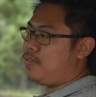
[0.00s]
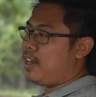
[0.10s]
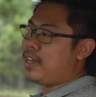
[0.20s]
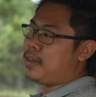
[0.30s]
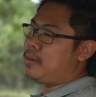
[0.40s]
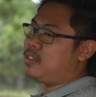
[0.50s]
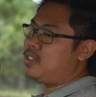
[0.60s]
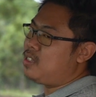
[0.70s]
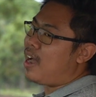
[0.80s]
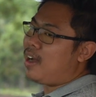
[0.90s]
of like
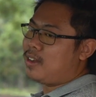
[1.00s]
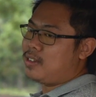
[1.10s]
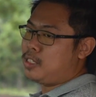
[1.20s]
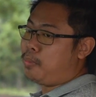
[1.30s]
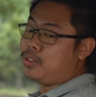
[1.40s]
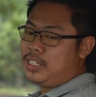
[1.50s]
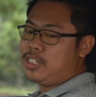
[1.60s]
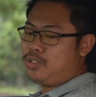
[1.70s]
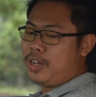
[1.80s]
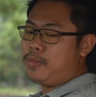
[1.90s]
dark sporty
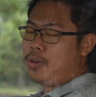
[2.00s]
trim